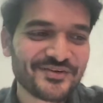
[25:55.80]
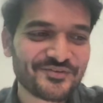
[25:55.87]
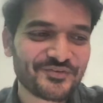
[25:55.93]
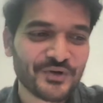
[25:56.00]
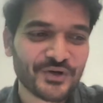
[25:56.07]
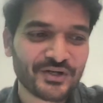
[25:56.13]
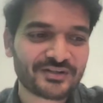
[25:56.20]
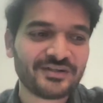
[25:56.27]

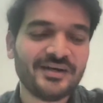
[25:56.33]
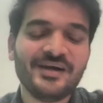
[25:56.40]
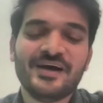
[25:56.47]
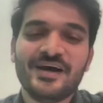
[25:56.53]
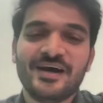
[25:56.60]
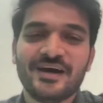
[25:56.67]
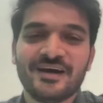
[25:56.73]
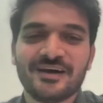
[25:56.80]
for
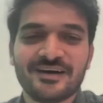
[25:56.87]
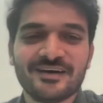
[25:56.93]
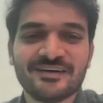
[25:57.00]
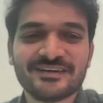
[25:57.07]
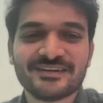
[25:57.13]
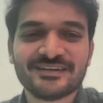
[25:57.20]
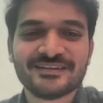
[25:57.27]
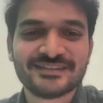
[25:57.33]

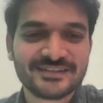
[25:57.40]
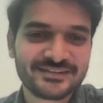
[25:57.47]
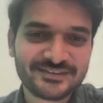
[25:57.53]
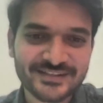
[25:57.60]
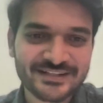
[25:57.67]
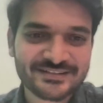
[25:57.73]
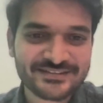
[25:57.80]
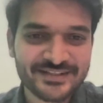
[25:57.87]

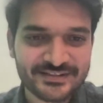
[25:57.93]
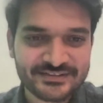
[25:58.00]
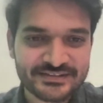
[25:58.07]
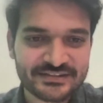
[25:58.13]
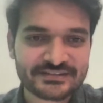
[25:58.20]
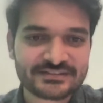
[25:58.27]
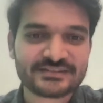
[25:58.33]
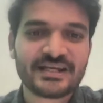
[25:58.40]

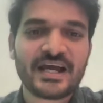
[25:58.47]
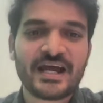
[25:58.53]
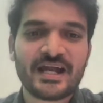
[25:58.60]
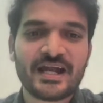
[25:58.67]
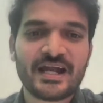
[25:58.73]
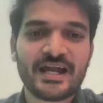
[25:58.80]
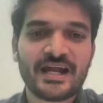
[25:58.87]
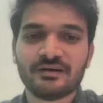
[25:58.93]
residencies
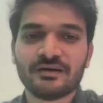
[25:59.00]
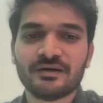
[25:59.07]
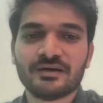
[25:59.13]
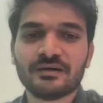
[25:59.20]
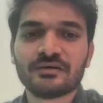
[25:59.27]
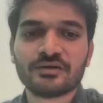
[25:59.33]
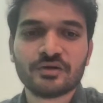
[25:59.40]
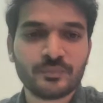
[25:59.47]
and
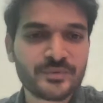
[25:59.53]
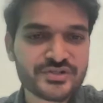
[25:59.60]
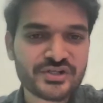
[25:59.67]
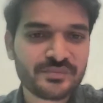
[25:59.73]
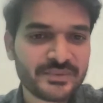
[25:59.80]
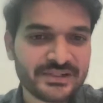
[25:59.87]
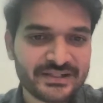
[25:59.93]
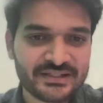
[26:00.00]

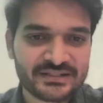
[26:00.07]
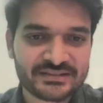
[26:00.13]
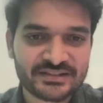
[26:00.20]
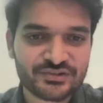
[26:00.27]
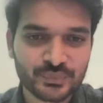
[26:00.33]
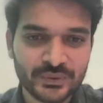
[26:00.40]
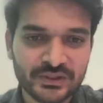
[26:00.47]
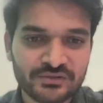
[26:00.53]
commercial buildings
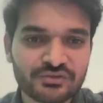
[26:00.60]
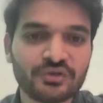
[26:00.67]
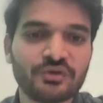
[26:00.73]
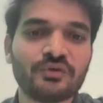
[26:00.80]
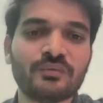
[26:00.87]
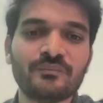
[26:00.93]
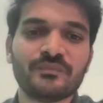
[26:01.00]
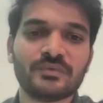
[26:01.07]
as well.
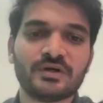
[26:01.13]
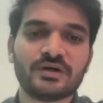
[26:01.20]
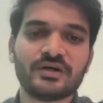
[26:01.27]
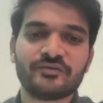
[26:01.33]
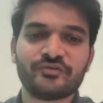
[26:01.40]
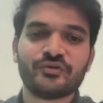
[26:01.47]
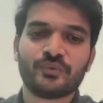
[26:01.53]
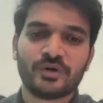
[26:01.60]
So
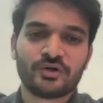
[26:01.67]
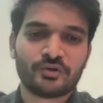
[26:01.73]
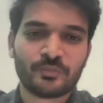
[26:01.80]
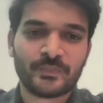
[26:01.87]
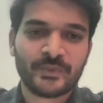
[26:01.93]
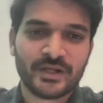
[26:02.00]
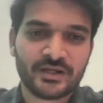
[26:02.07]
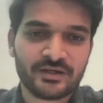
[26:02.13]
if you want to
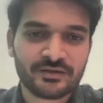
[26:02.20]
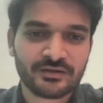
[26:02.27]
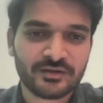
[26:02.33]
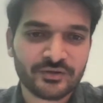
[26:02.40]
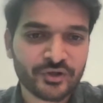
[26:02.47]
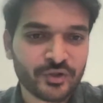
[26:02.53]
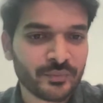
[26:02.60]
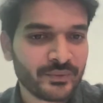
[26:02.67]
paint
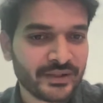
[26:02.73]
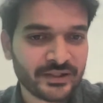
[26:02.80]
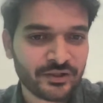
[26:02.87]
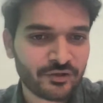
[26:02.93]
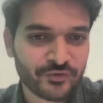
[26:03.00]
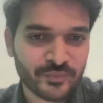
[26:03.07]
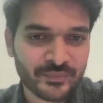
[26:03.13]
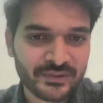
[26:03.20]
any
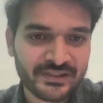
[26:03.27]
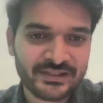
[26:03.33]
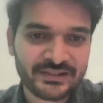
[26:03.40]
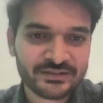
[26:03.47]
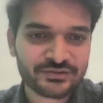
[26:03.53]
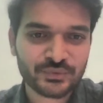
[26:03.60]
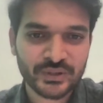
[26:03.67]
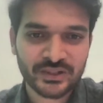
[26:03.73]
of your
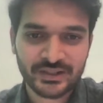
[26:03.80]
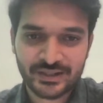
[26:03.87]
buildings, you can